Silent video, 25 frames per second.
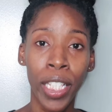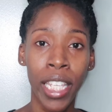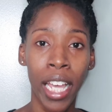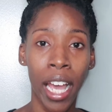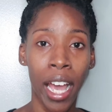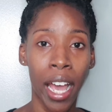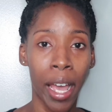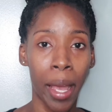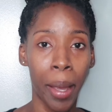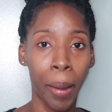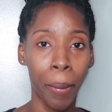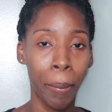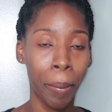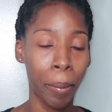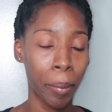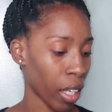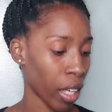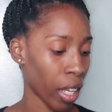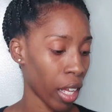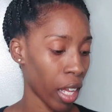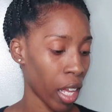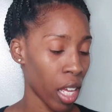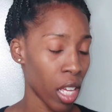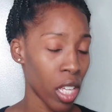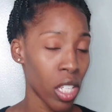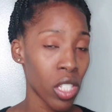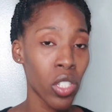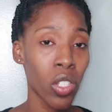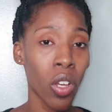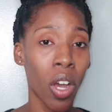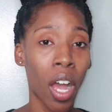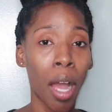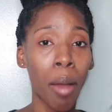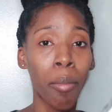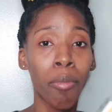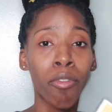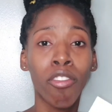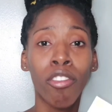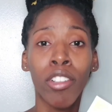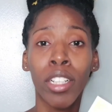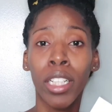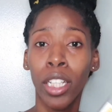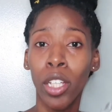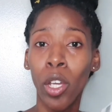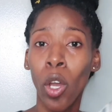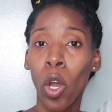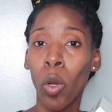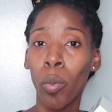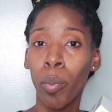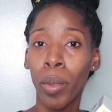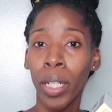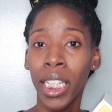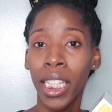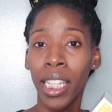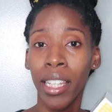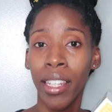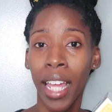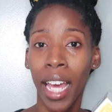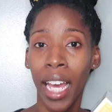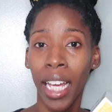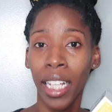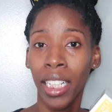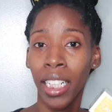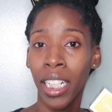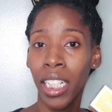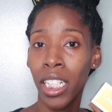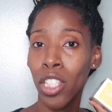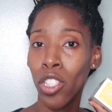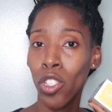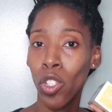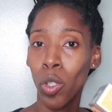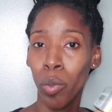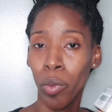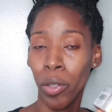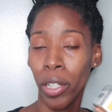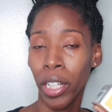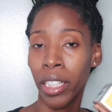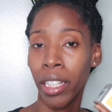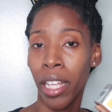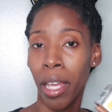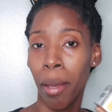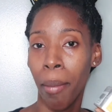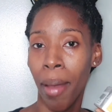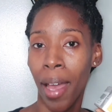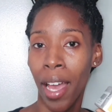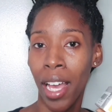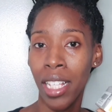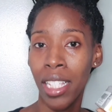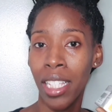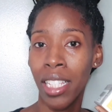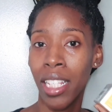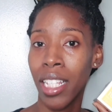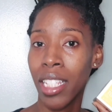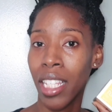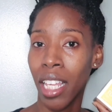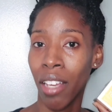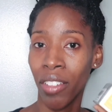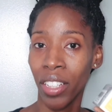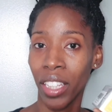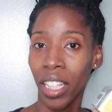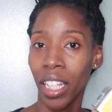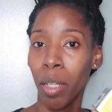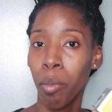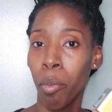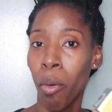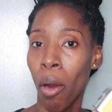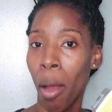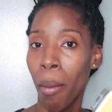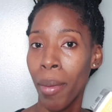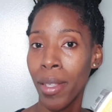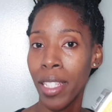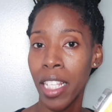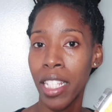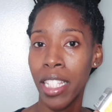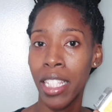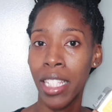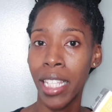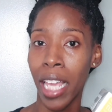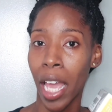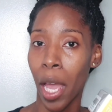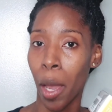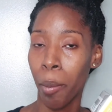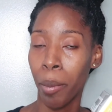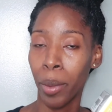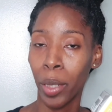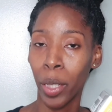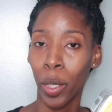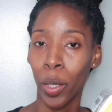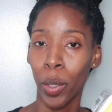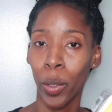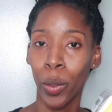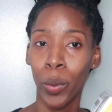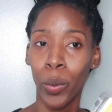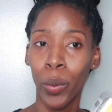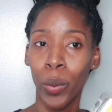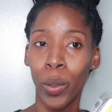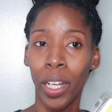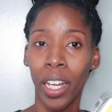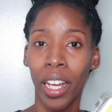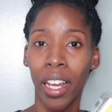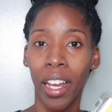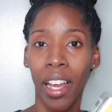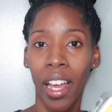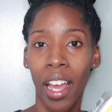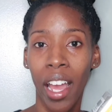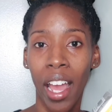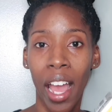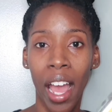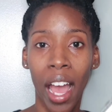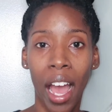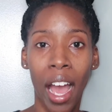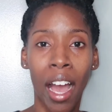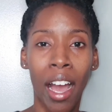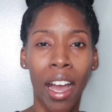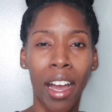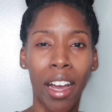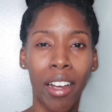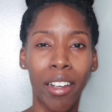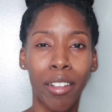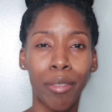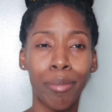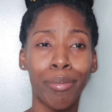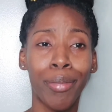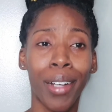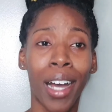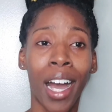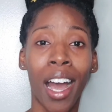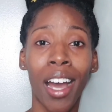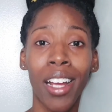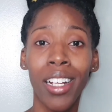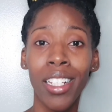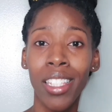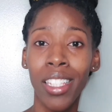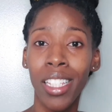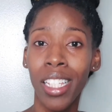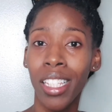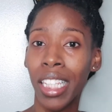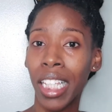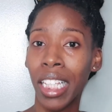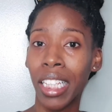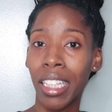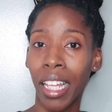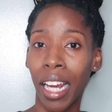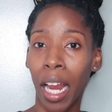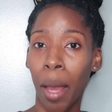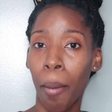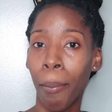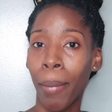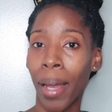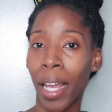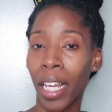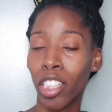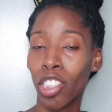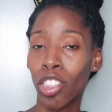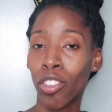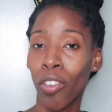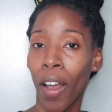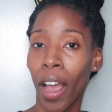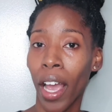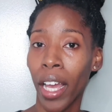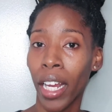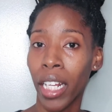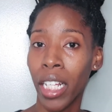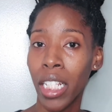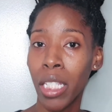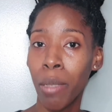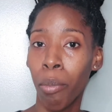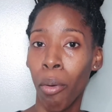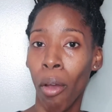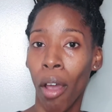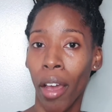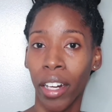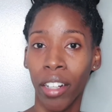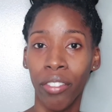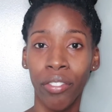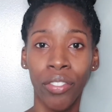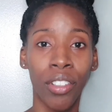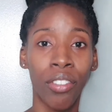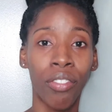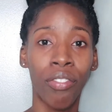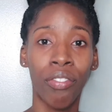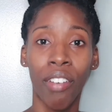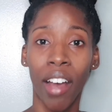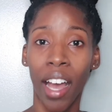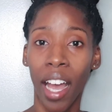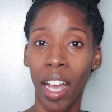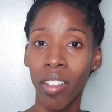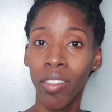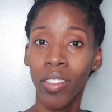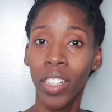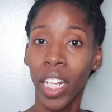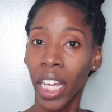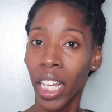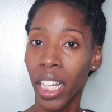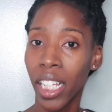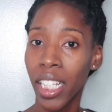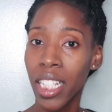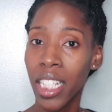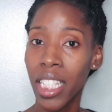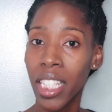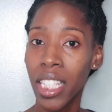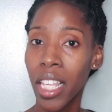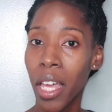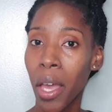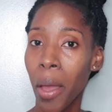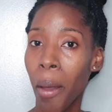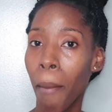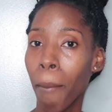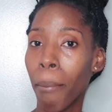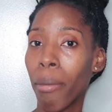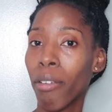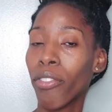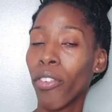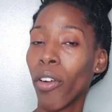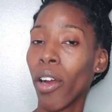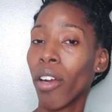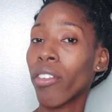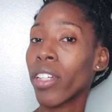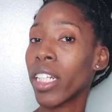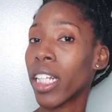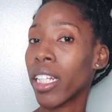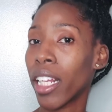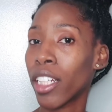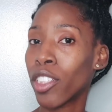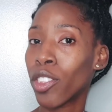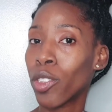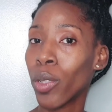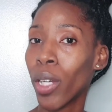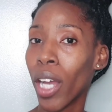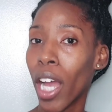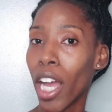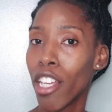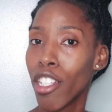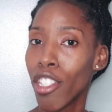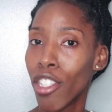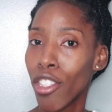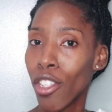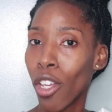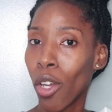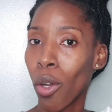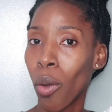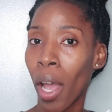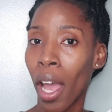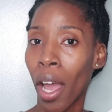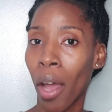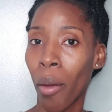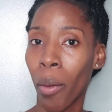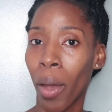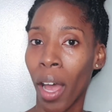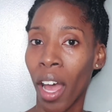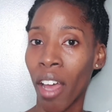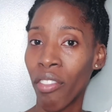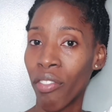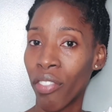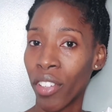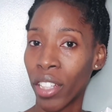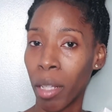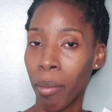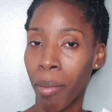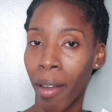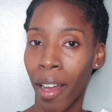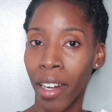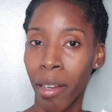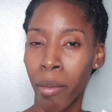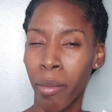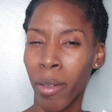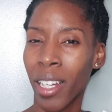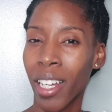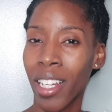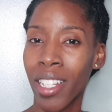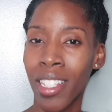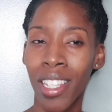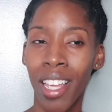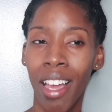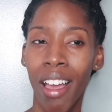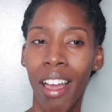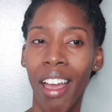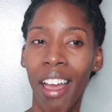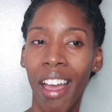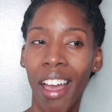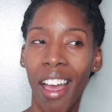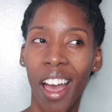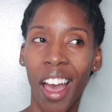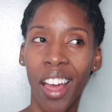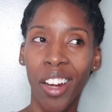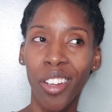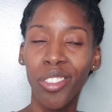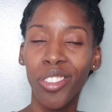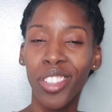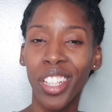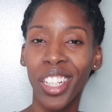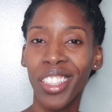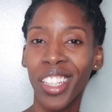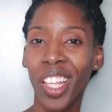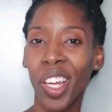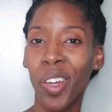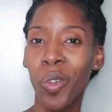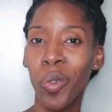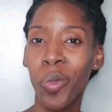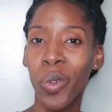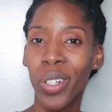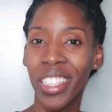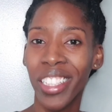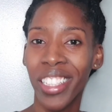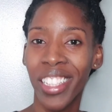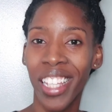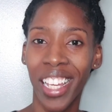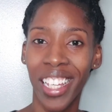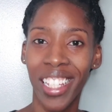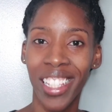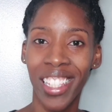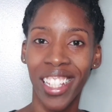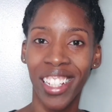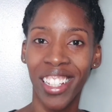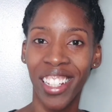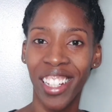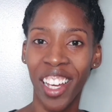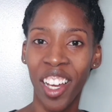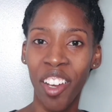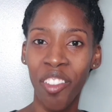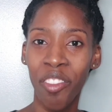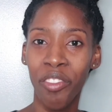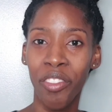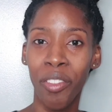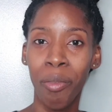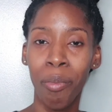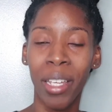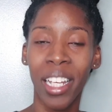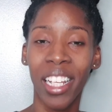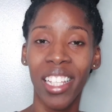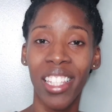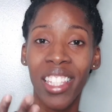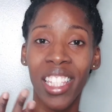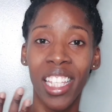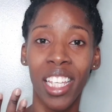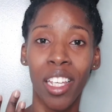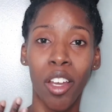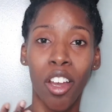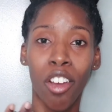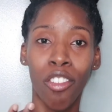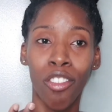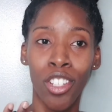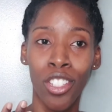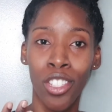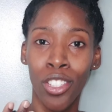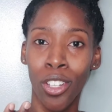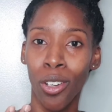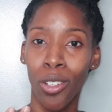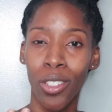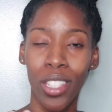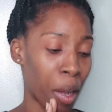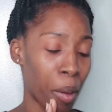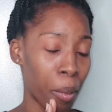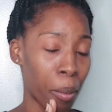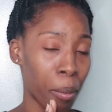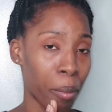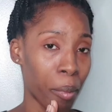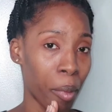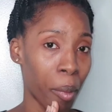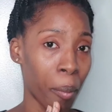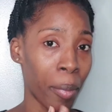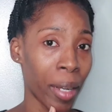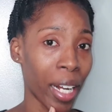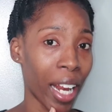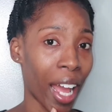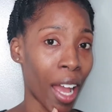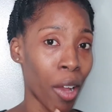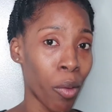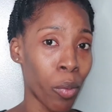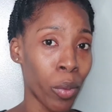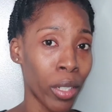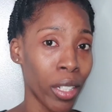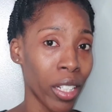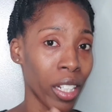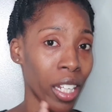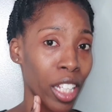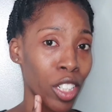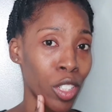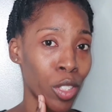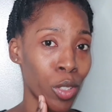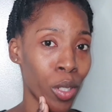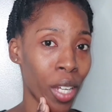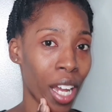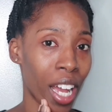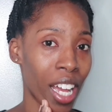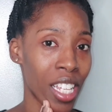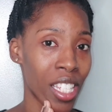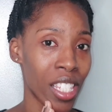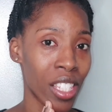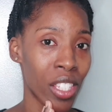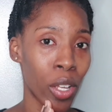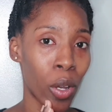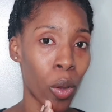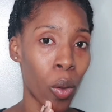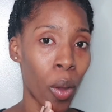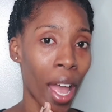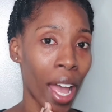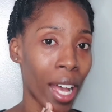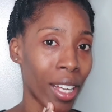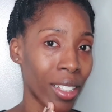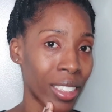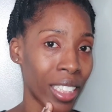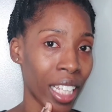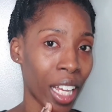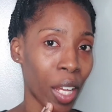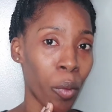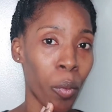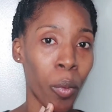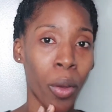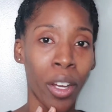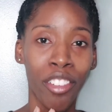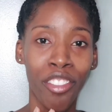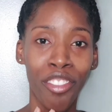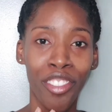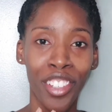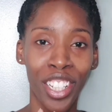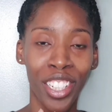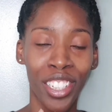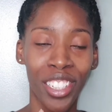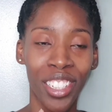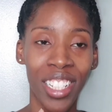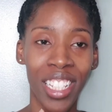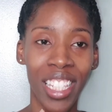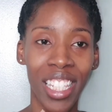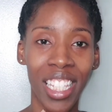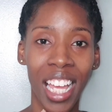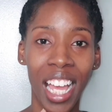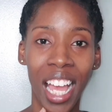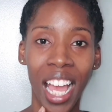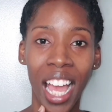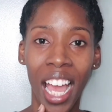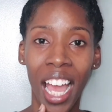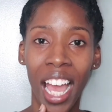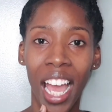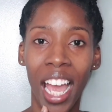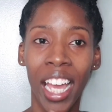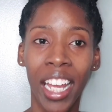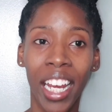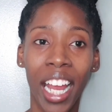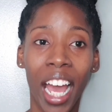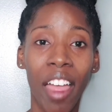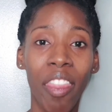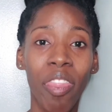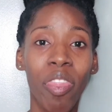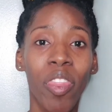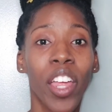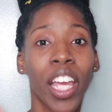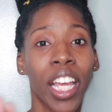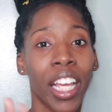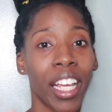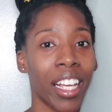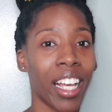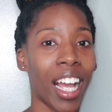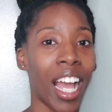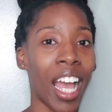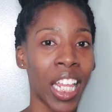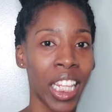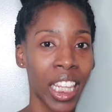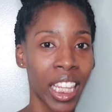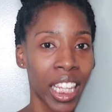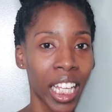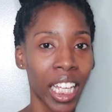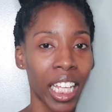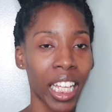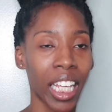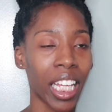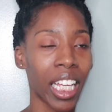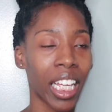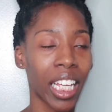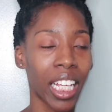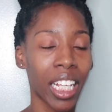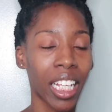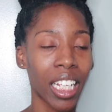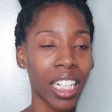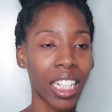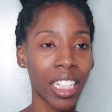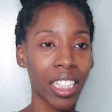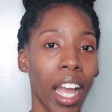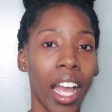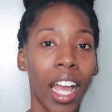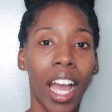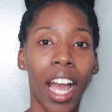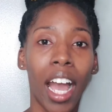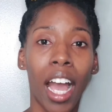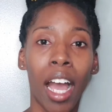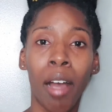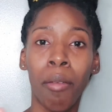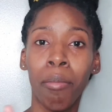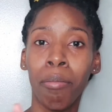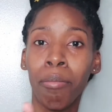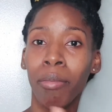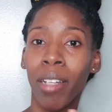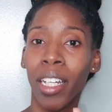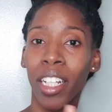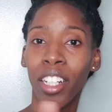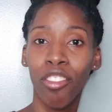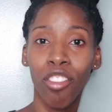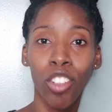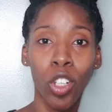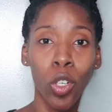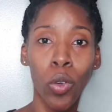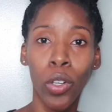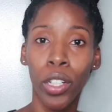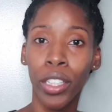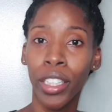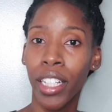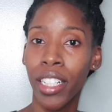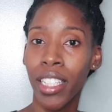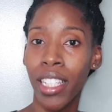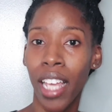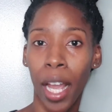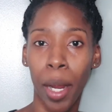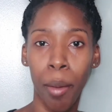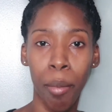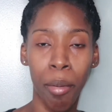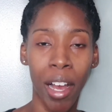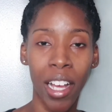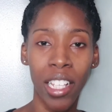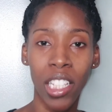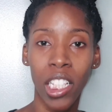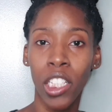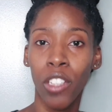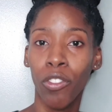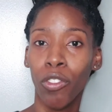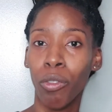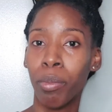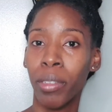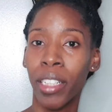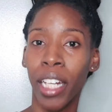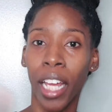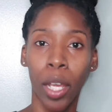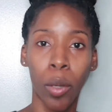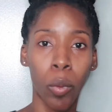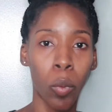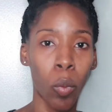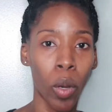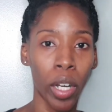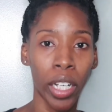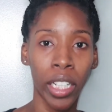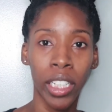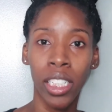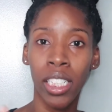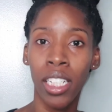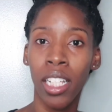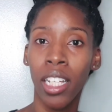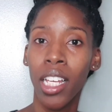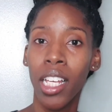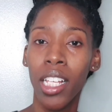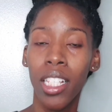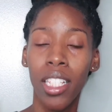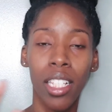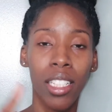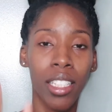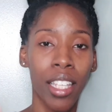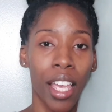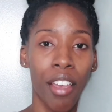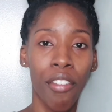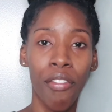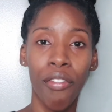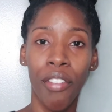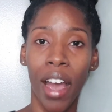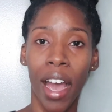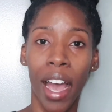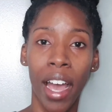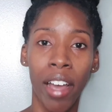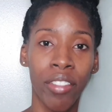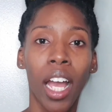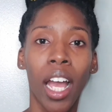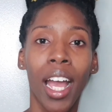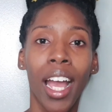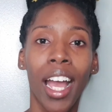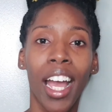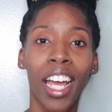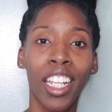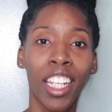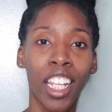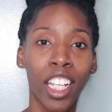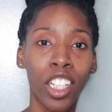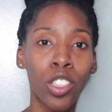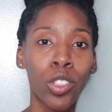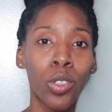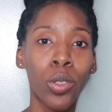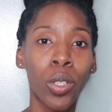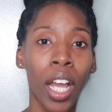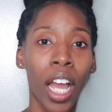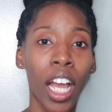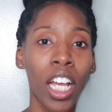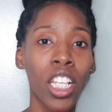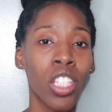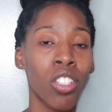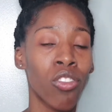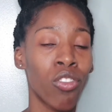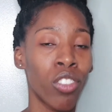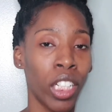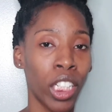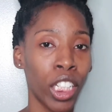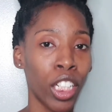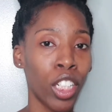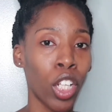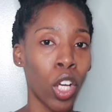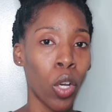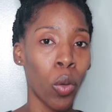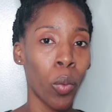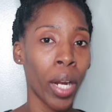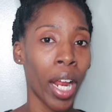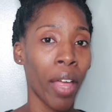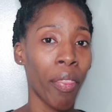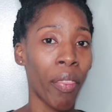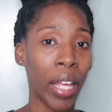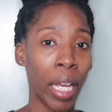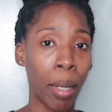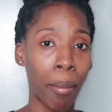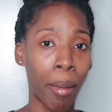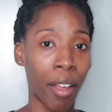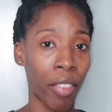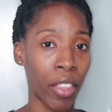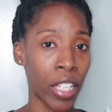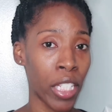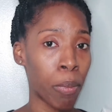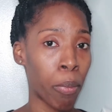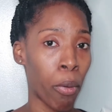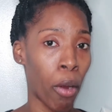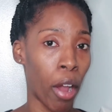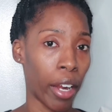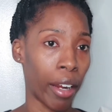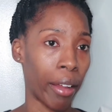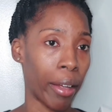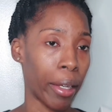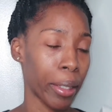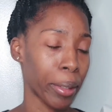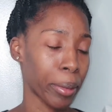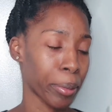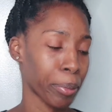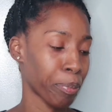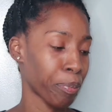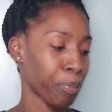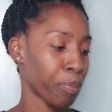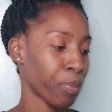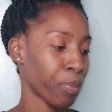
time. So I'm really hoping that this turmeric clay mask does everything it promises down below. I honestly think that I might try this product for 5 days before I really let you guys know how I feel about it, because I don't think that one day is enough for me to see a result. But I will let you guys know how day one feels. And I think I'm gonna record the entire process from day 1 to day 5 and let you guys really know what I think about this product.